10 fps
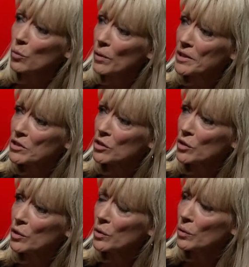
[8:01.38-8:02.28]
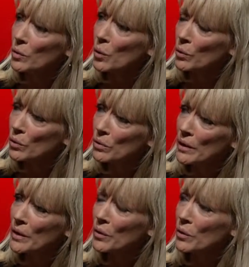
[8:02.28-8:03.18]
once a year or
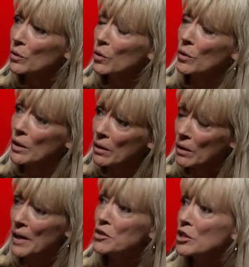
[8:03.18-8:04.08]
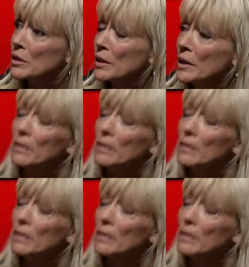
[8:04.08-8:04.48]
quarterly or no, or that constantly? Is, this